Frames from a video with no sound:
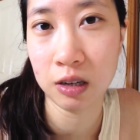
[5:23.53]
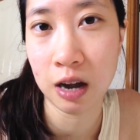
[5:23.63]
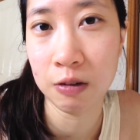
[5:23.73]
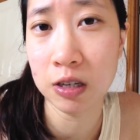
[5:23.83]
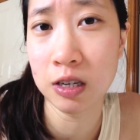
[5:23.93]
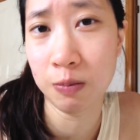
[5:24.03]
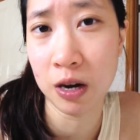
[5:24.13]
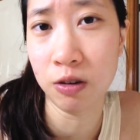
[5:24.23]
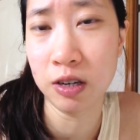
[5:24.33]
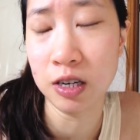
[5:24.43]
having to
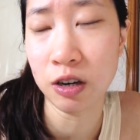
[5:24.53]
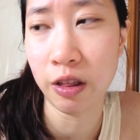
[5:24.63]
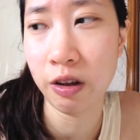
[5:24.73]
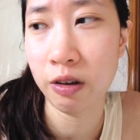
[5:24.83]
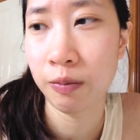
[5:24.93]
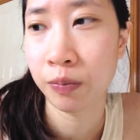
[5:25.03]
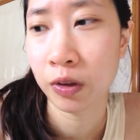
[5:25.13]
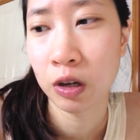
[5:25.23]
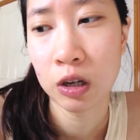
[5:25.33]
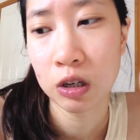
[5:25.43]
depend on each other.
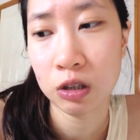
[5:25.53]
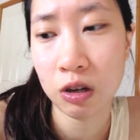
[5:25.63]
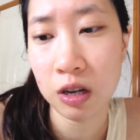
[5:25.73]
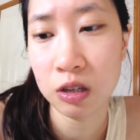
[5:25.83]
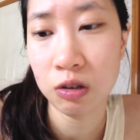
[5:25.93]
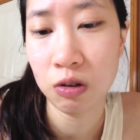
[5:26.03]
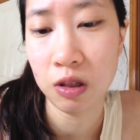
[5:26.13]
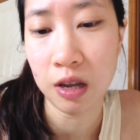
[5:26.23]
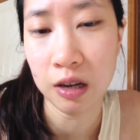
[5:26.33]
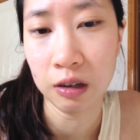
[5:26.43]
So that's a good
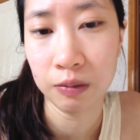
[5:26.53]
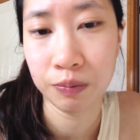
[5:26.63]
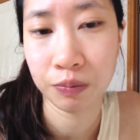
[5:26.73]
thing.